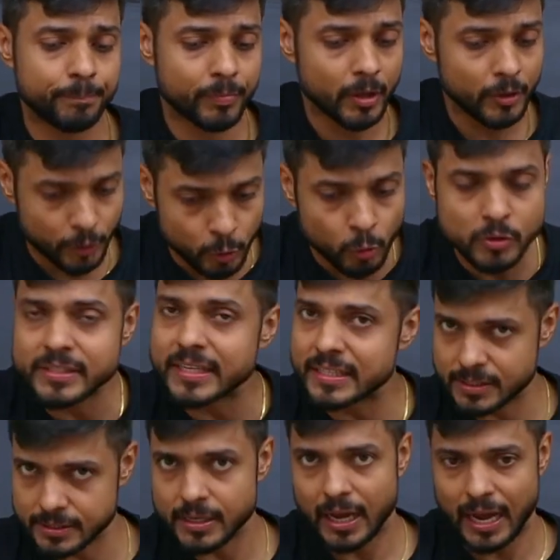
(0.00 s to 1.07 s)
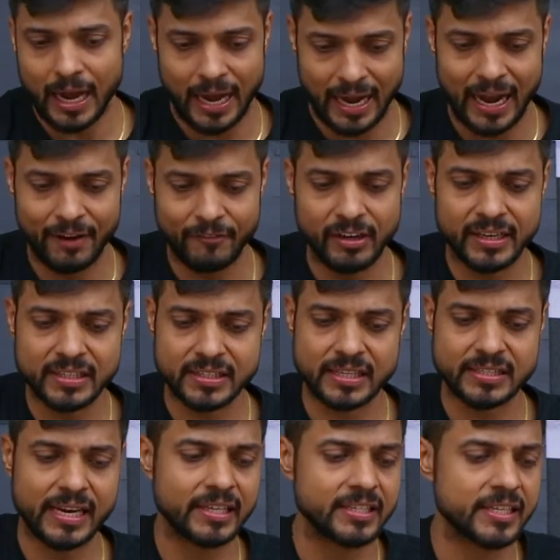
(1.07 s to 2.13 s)
uses, I will discuss
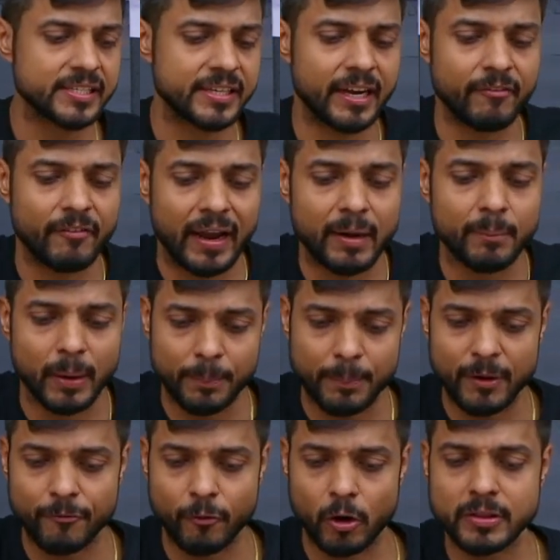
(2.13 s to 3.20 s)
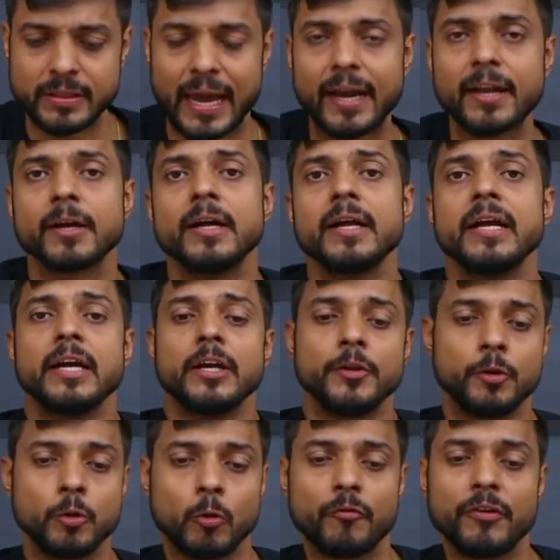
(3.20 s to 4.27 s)
like just in a while, but before that,
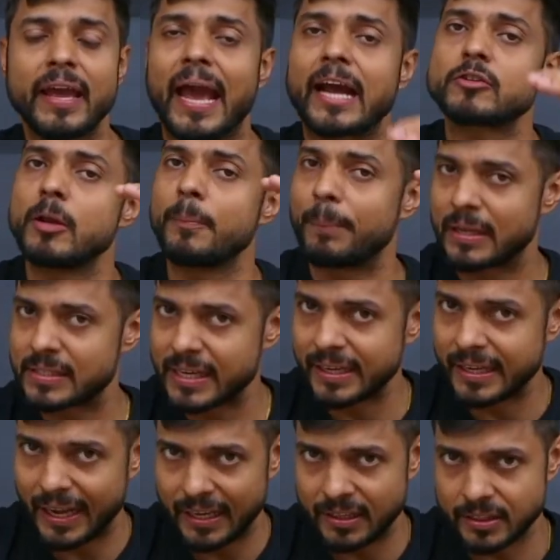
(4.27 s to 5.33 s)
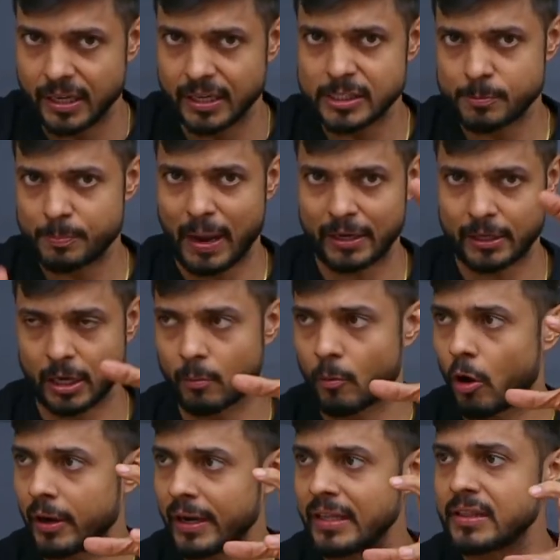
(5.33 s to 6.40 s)
UV actually present in the spectrum
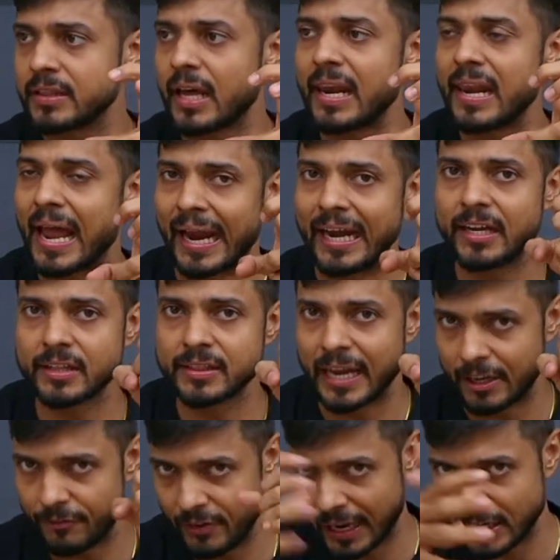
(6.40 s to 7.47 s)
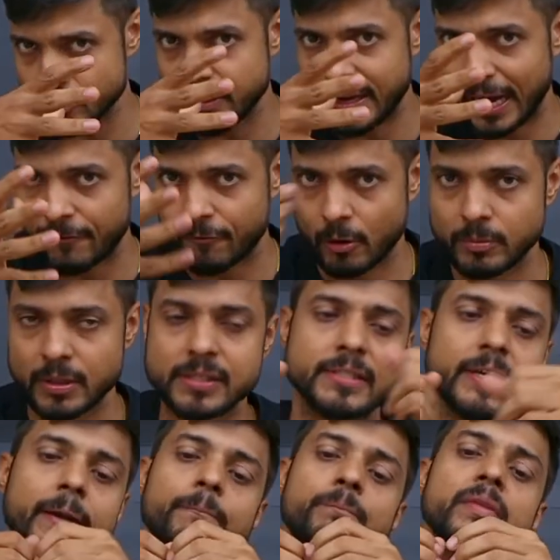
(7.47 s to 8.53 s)
or in the light that we actually get from the
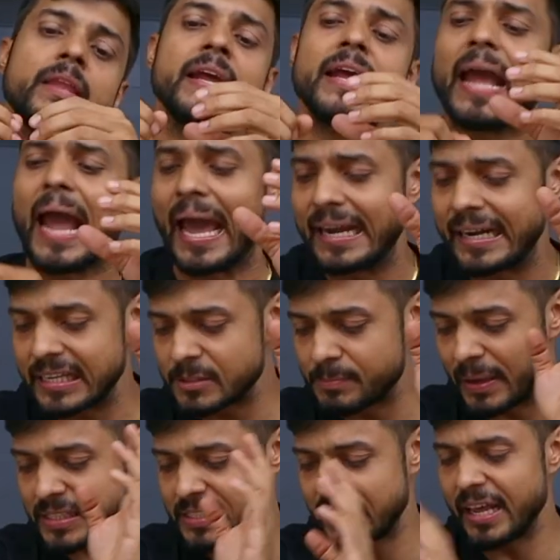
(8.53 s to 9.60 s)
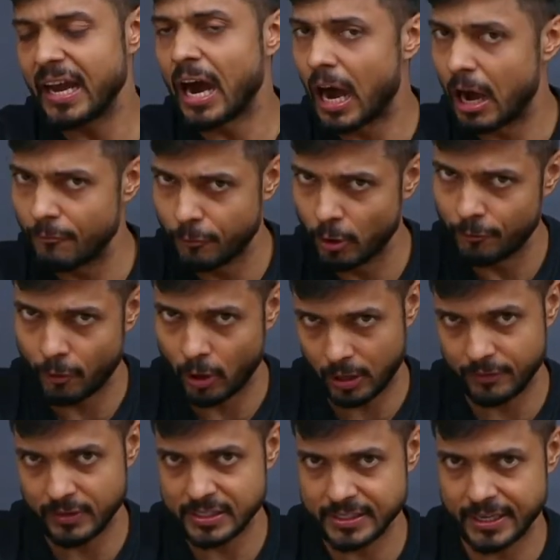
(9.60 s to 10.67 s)
sun, and it is basically harmful for
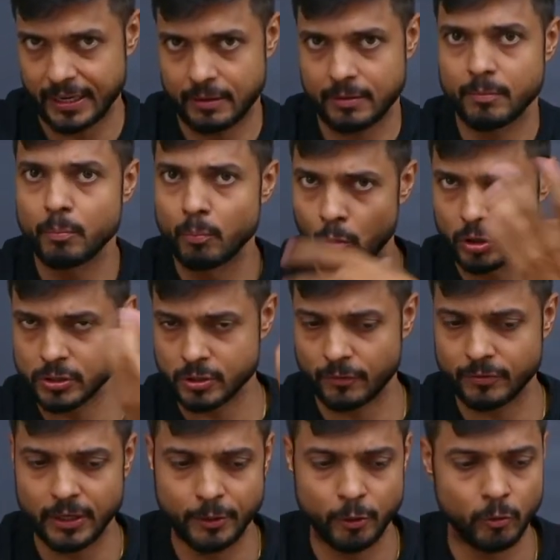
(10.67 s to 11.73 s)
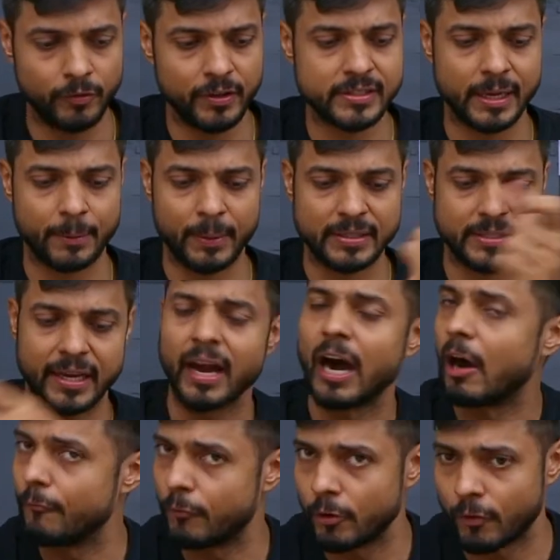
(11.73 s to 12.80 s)
our skin. Most of the UVs are basically
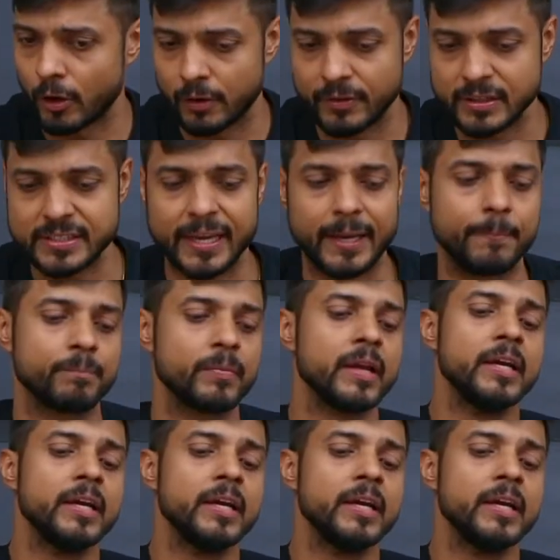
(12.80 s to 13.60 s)
harmful for our skin.